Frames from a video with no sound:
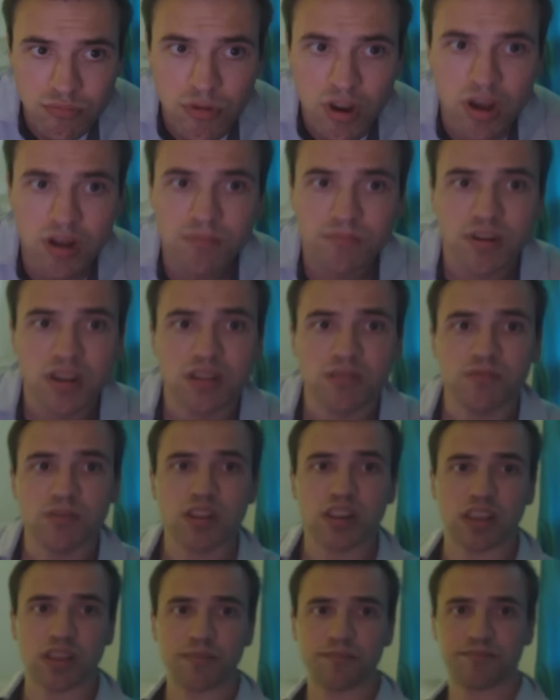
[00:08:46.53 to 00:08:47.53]
No, not
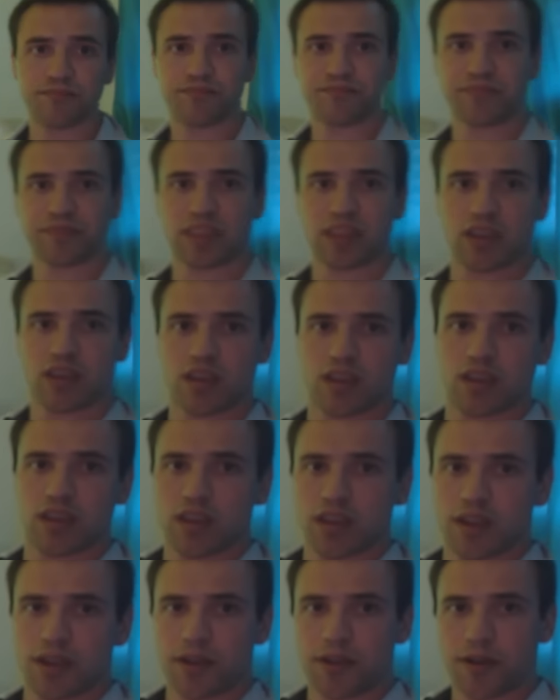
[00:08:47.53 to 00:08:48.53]
really.
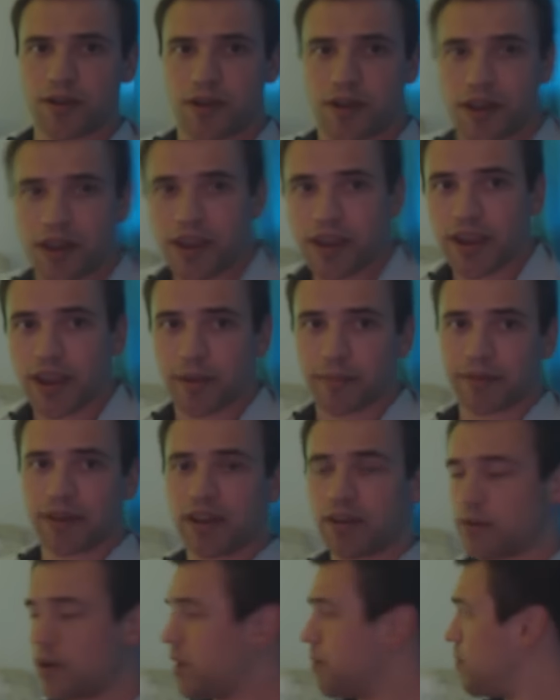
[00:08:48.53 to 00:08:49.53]
All right,
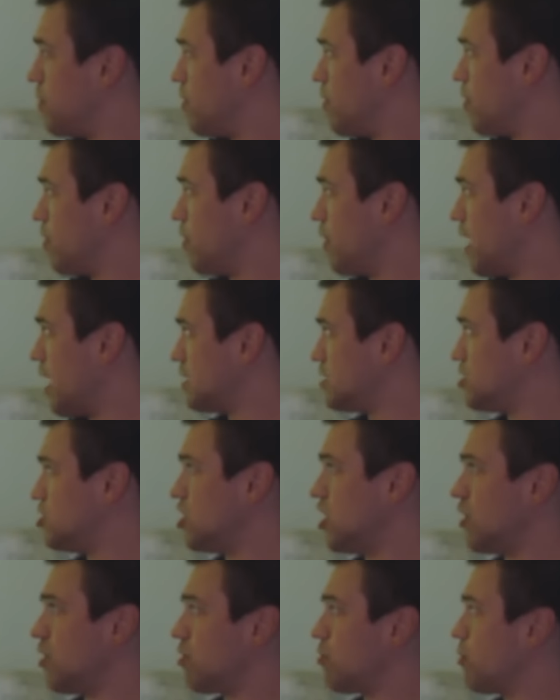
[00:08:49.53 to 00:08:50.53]
but anyway,
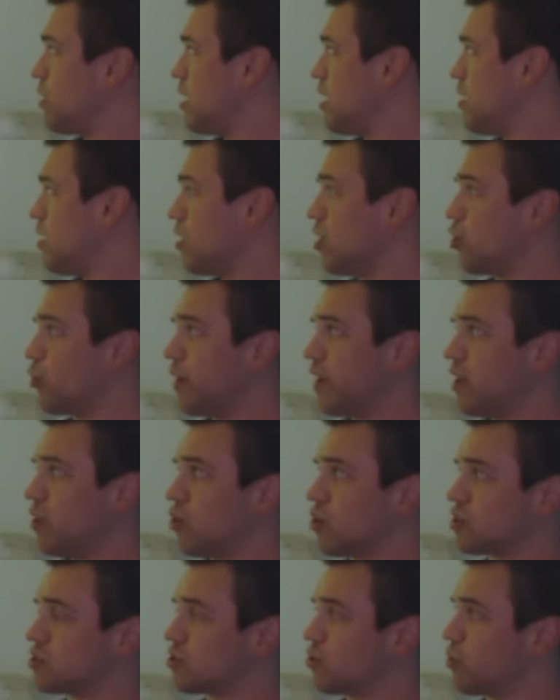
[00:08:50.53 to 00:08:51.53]
that's Gen 3.
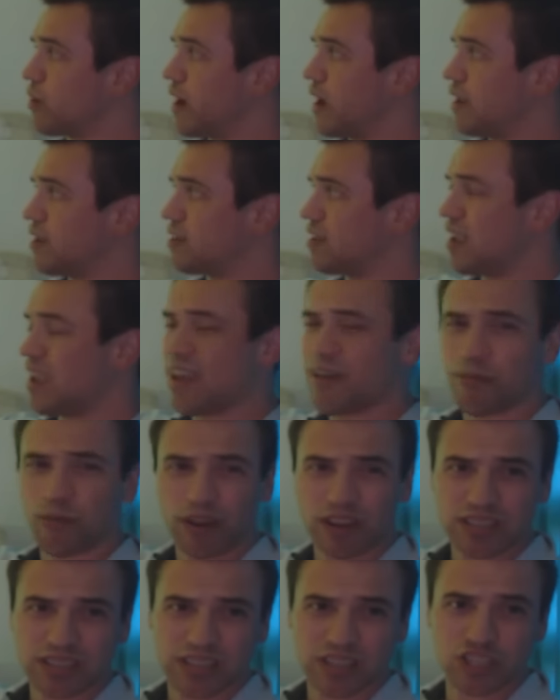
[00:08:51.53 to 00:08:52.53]
Green looks great,
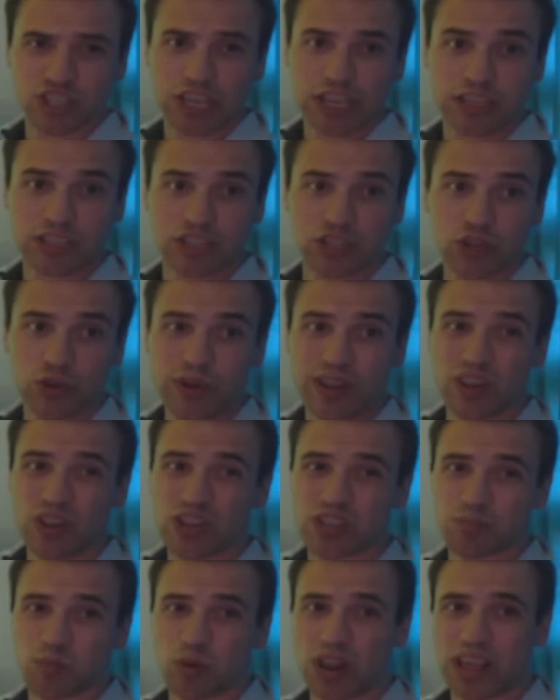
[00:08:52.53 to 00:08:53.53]
whereas in Gen 2,
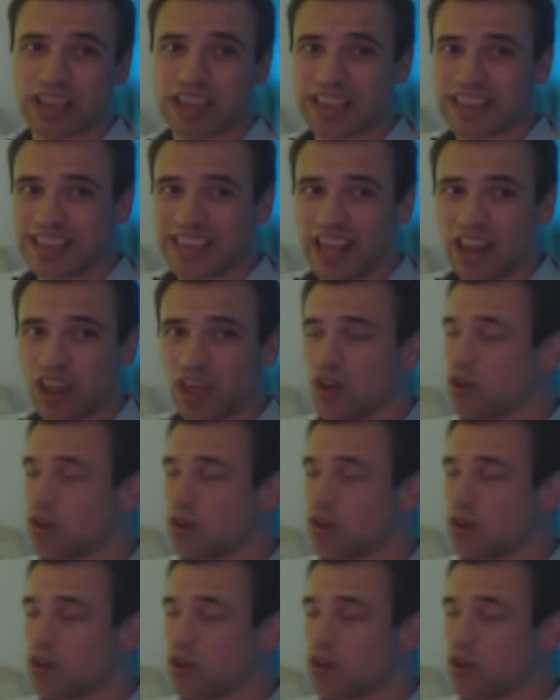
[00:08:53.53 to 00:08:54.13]
it looks more like a